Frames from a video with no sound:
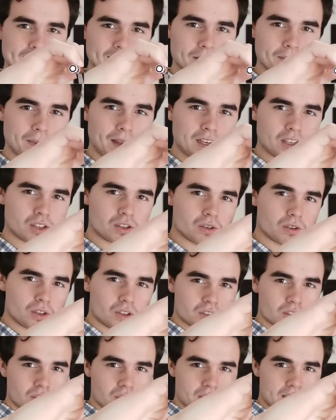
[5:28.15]
so make sure
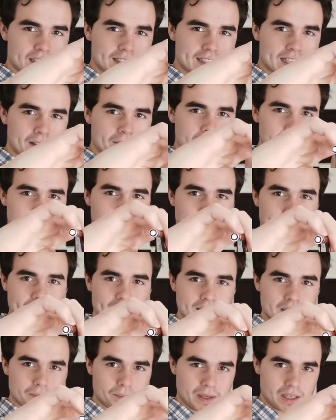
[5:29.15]
yours looks the same as mine.
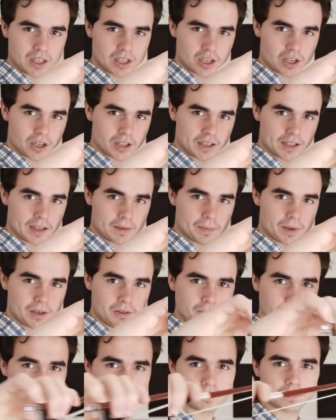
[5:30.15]
There's a big curl in the
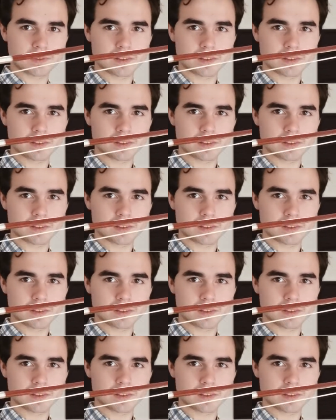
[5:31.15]
middle.